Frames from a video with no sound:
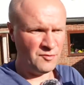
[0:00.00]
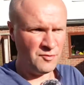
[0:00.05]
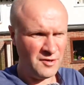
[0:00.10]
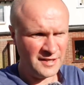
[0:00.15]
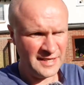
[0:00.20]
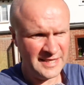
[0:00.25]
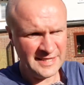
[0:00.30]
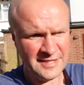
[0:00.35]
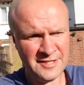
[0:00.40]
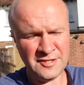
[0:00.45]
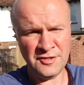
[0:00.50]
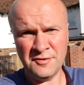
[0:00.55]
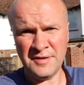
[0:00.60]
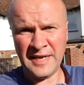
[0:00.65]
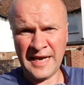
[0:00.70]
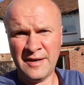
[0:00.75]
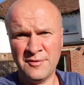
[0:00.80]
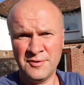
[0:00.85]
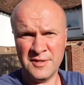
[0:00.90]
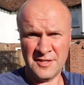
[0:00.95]
All I need to do
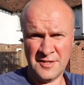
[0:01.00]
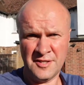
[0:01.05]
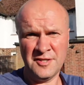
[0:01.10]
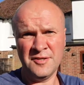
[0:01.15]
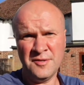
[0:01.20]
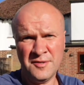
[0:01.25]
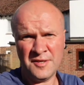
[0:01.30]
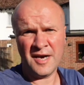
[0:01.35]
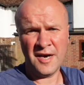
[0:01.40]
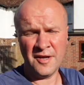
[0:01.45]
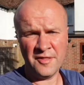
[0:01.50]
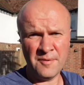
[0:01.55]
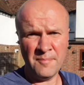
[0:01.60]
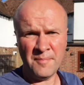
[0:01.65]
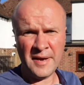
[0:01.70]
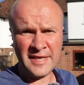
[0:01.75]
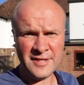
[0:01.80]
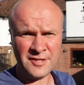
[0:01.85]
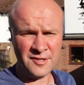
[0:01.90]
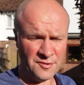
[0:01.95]
now is to cut the
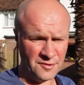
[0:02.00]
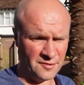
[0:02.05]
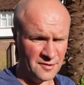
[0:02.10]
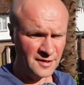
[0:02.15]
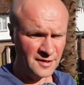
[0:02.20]
metal.